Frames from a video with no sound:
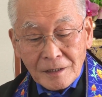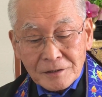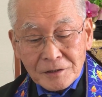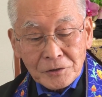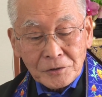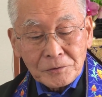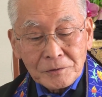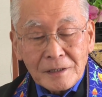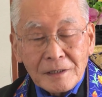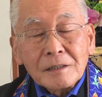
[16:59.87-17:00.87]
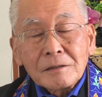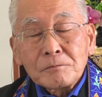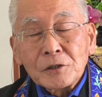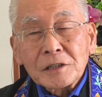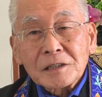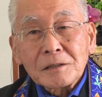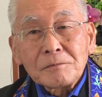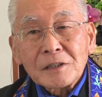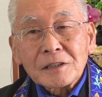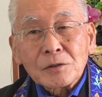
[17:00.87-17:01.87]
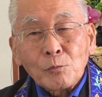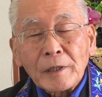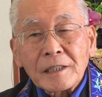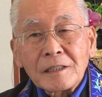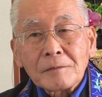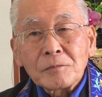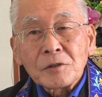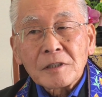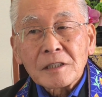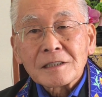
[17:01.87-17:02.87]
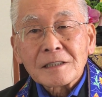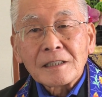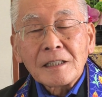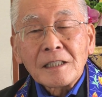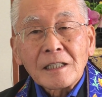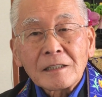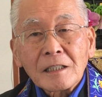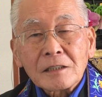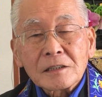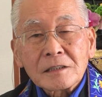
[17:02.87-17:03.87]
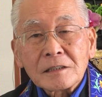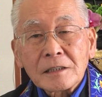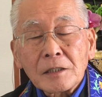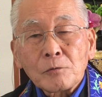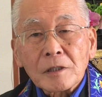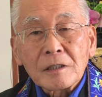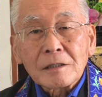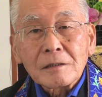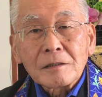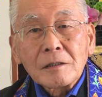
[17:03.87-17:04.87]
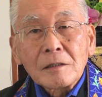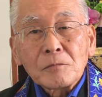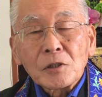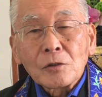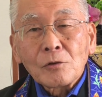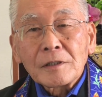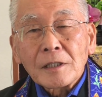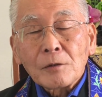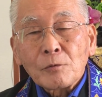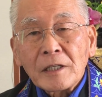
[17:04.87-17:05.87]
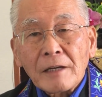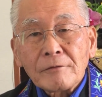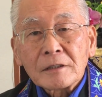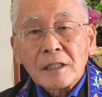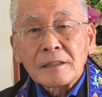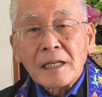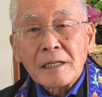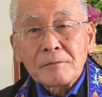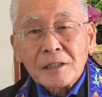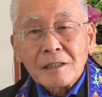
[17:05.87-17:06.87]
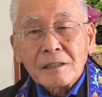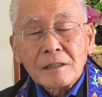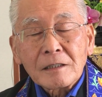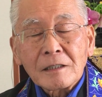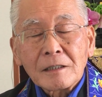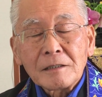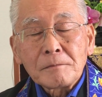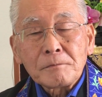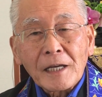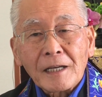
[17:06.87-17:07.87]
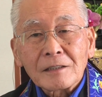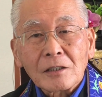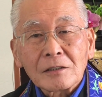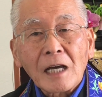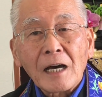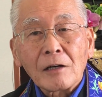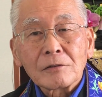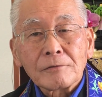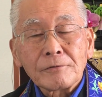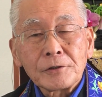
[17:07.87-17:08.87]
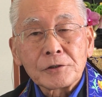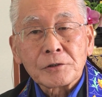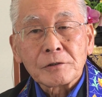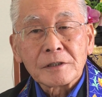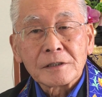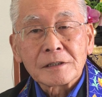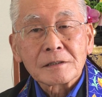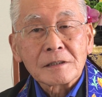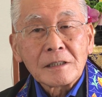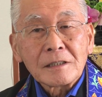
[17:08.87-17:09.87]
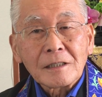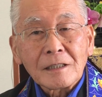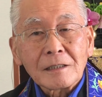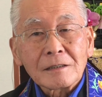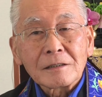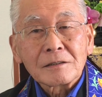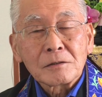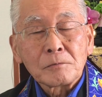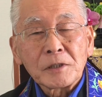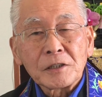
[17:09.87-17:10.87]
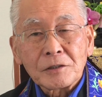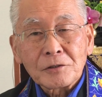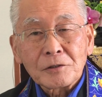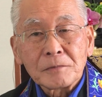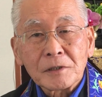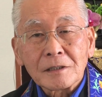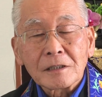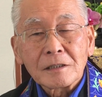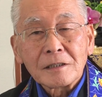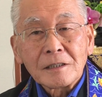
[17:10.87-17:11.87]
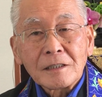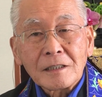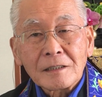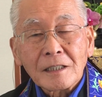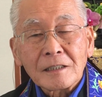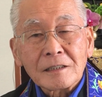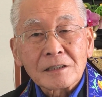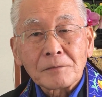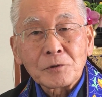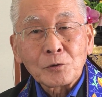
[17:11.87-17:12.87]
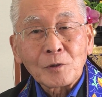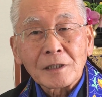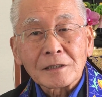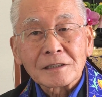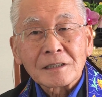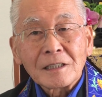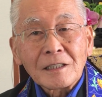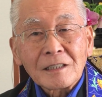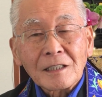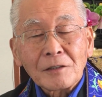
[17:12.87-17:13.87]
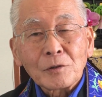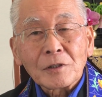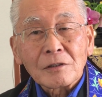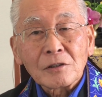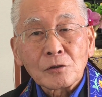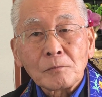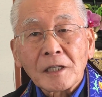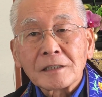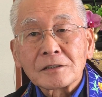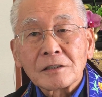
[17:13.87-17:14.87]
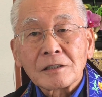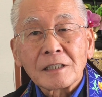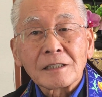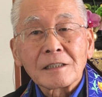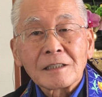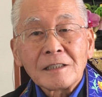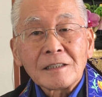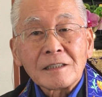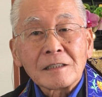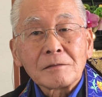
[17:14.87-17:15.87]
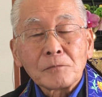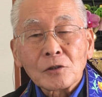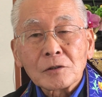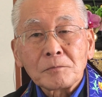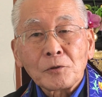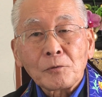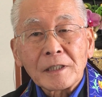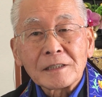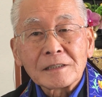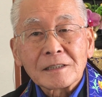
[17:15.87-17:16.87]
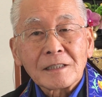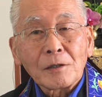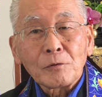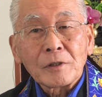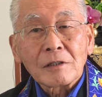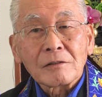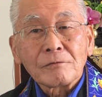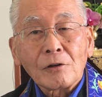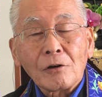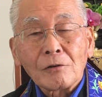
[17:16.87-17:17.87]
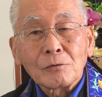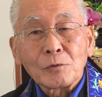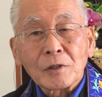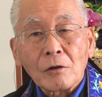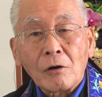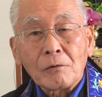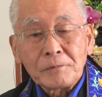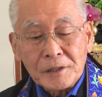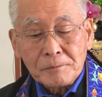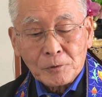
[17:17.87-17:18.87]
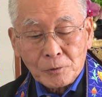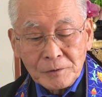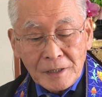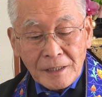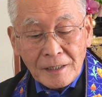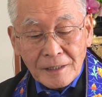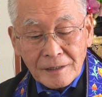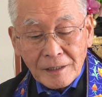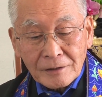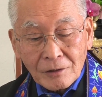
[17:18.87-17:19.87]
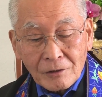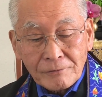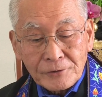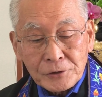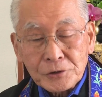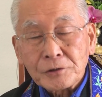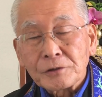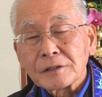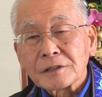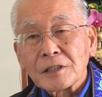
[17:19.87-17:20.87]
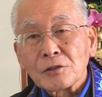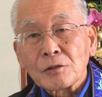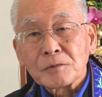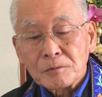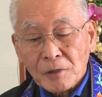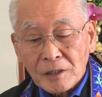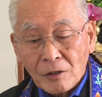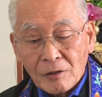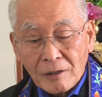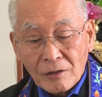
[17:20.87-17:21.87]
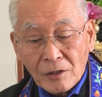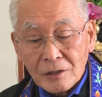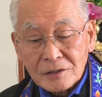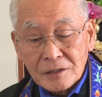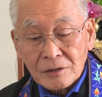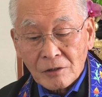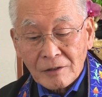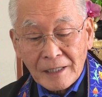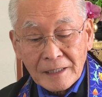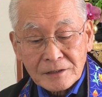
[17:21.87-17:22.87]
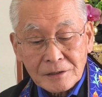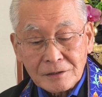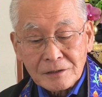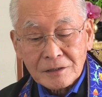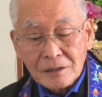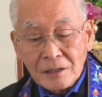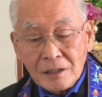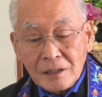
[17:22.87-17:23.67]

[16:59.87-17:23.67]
And so Buddhism is waking up to this and not sitting with it, but knowing that we have a dynamic uh, impact on how the future is uh, to be determined, and that it's up to us uh, with our little minds to think in multiple ways, that we are involved with all people, and that our future is determined by our thoughts and our actions.